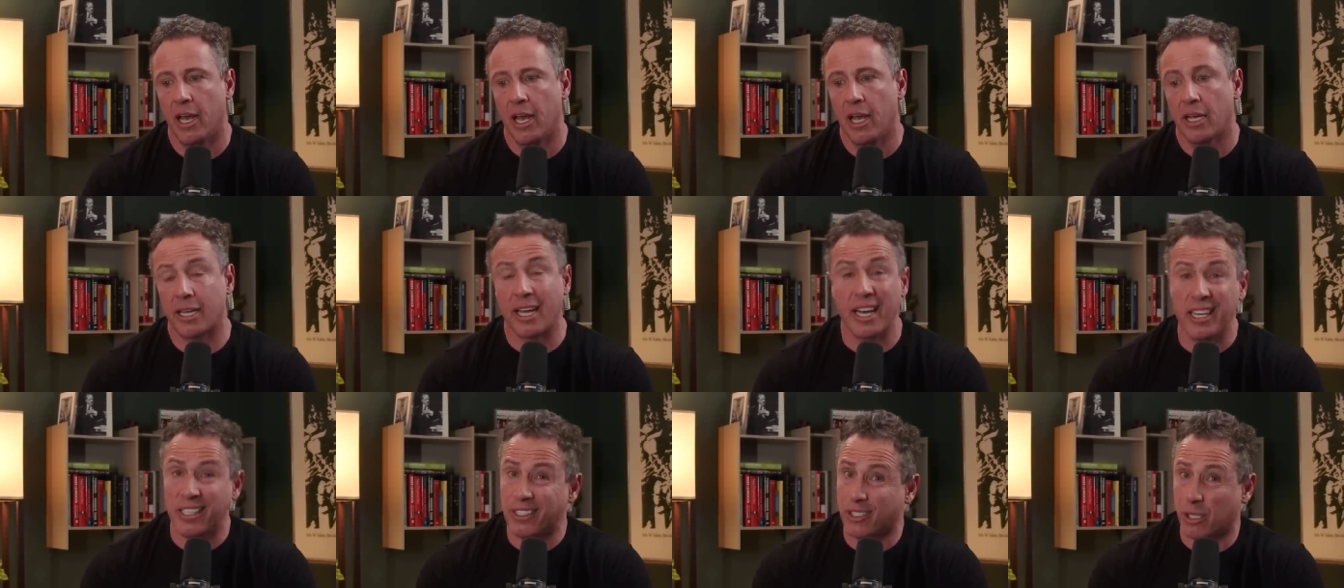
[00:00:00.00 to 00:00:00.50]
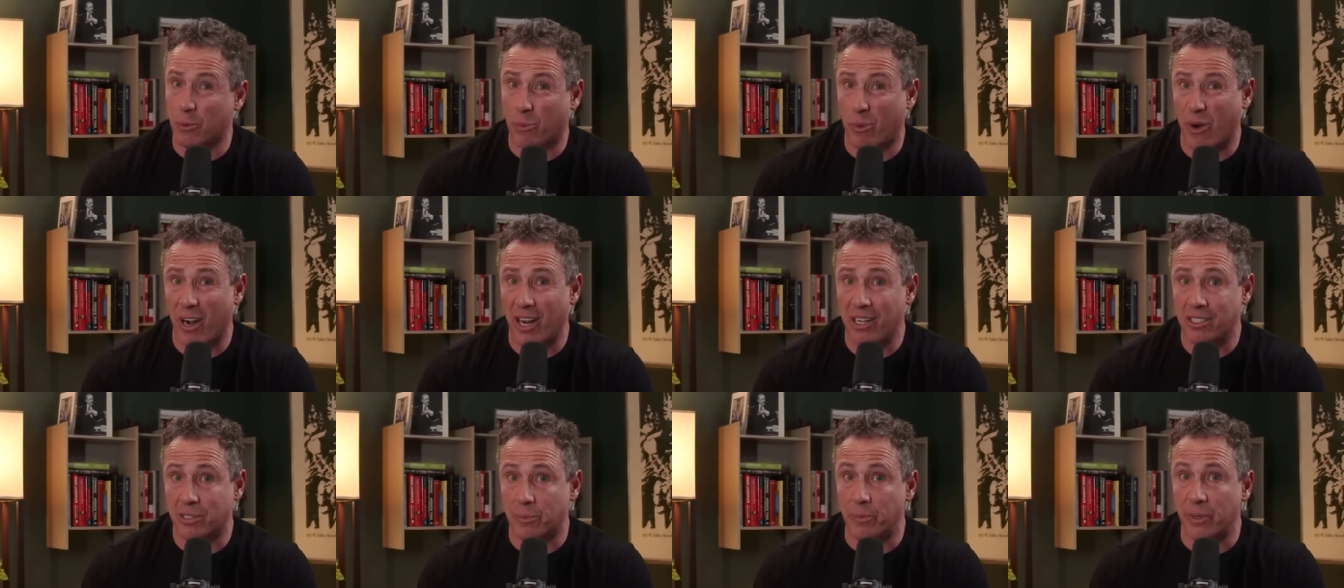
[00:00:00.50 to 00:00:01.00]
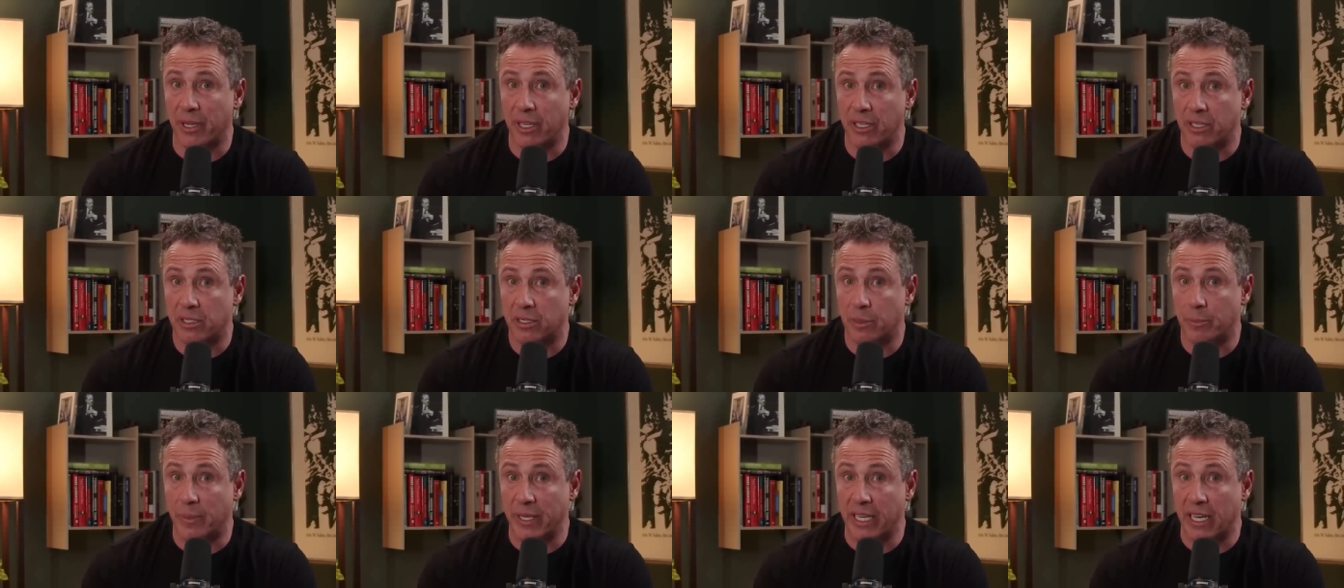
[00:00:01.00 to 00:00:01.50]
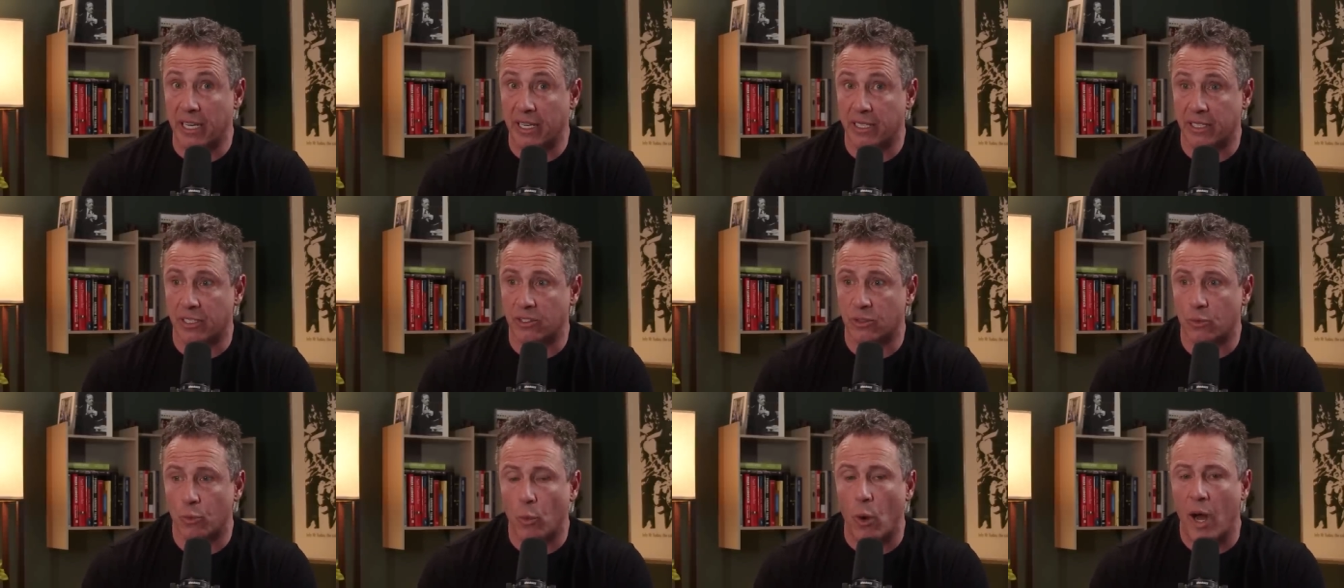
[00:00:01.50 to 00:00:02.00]
Kind of surprised me, to be
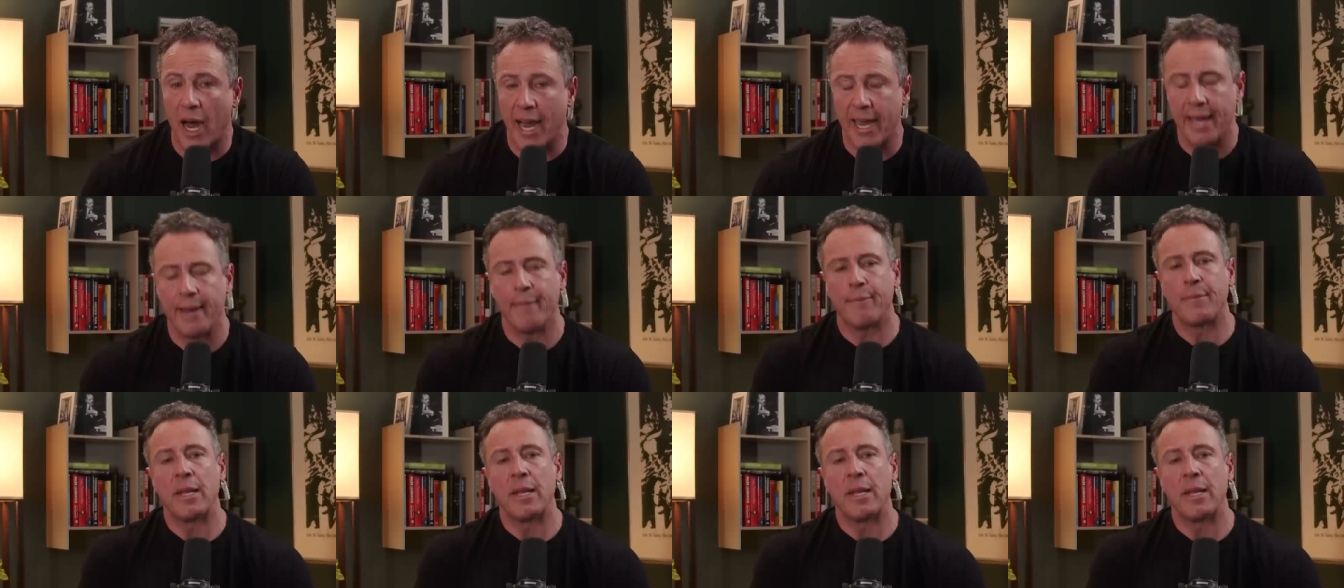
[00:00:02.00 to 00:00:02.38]
honest. Why?